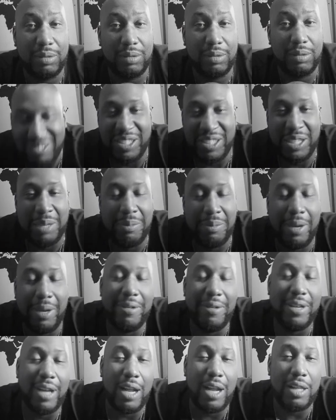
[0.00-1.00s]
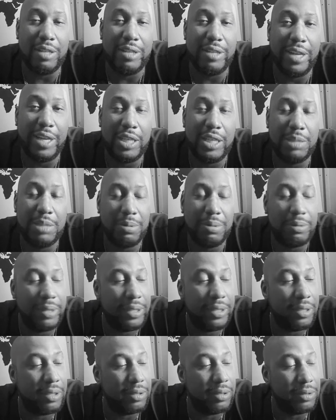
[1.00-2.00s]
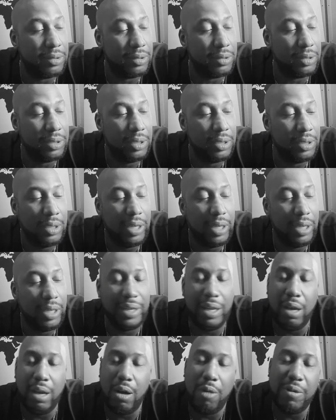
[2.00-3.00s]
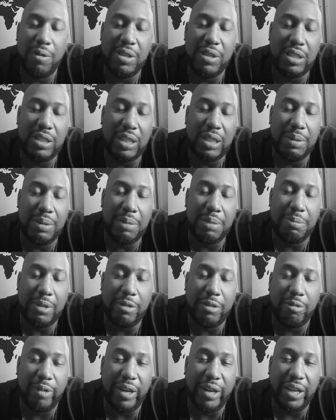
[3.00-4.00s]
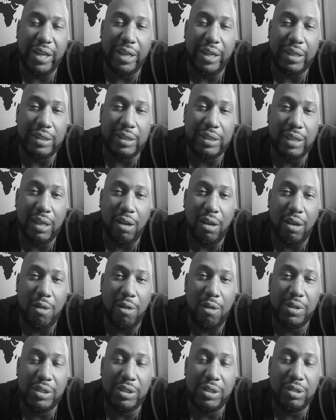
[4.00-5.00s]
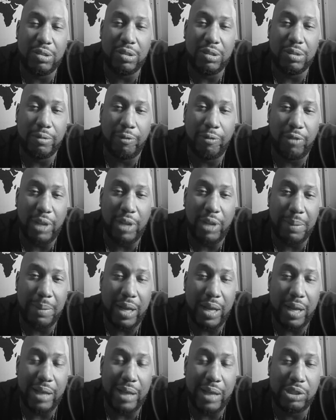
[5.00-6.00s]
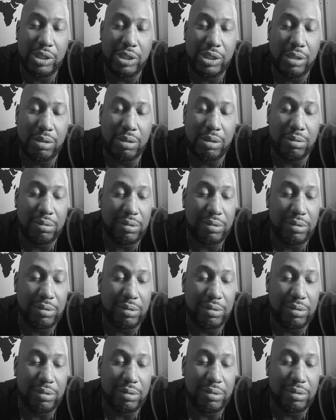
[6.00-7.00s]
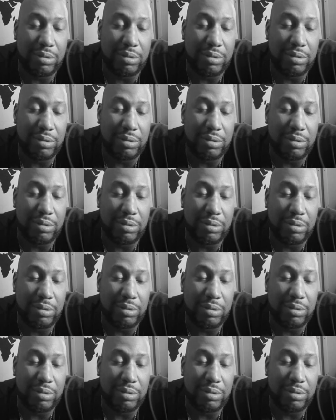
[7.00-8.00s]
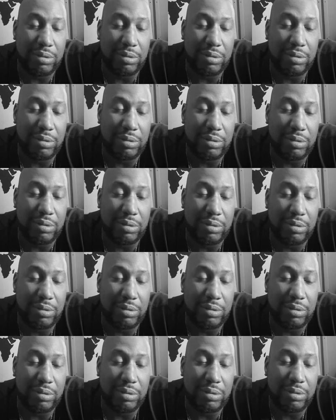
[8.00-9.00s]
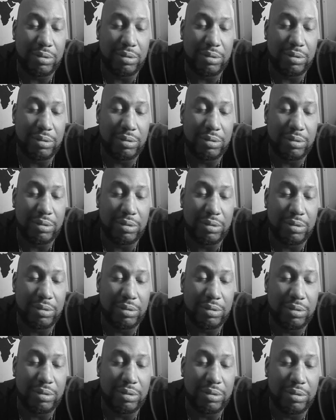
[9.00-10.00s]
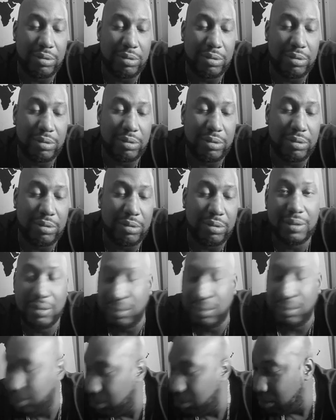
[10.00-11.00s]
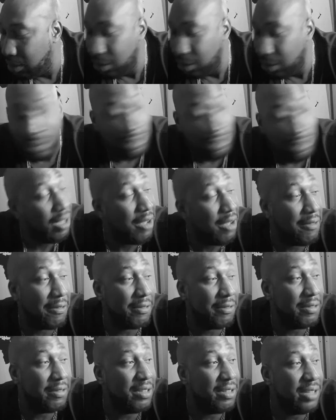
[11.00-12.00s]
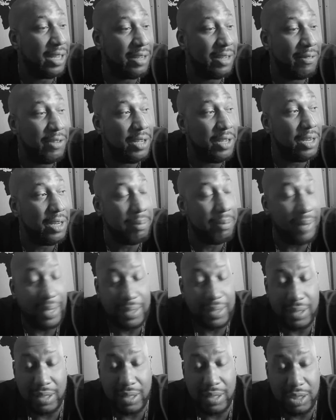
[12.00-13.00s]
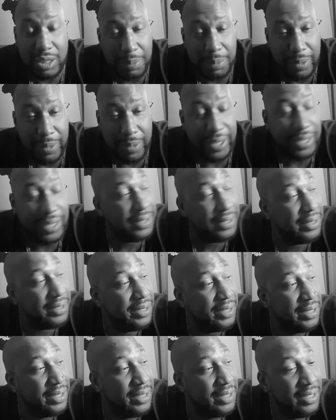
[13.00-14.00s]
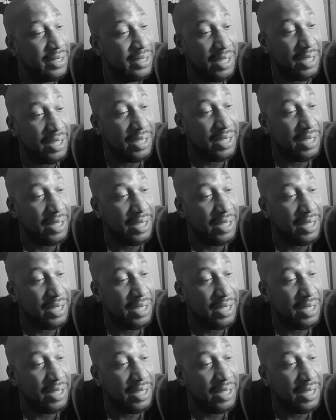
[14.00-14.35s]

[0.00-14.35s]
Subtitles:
But them every holiday is burritos, and they always seem to be red because they always using flaming hot Cheetos. They put flaming hot Cheetos in everything. Nah, for real. Like if you eat a Mexican spread, it